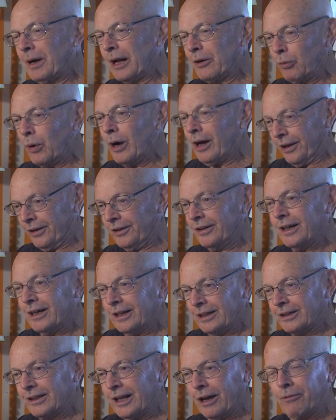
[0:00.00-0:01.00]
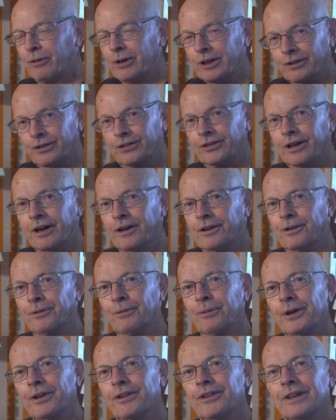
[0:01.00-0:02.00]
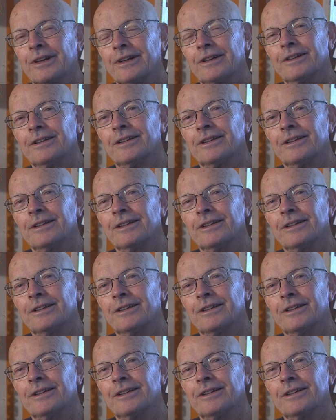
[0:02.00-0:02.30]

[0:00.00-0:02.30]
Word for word: by 1, you get what you started with.